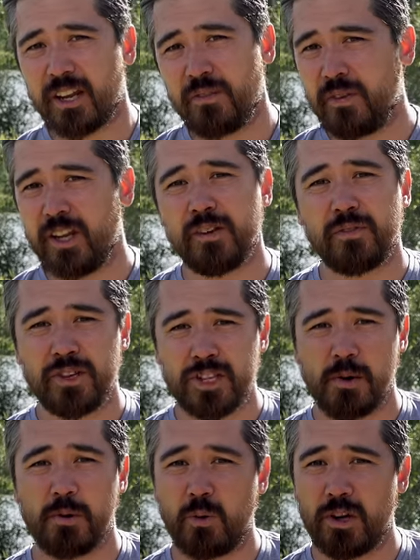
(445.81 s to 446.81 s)
convenient for
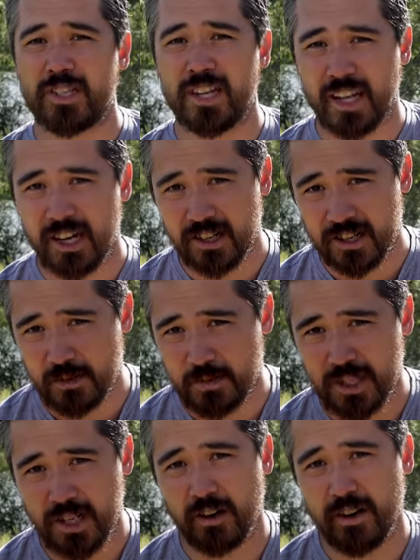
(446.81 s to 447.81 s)
someone who wants to get into some
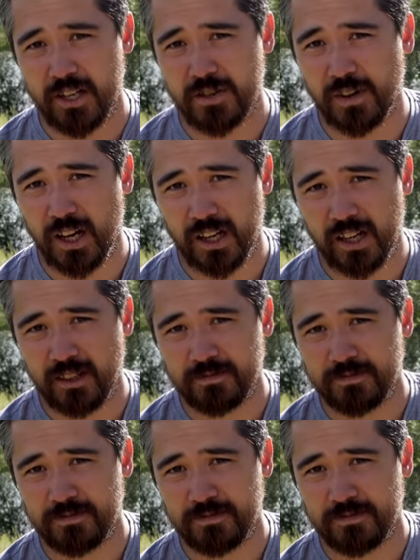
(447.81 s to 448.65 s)
serious vlogging.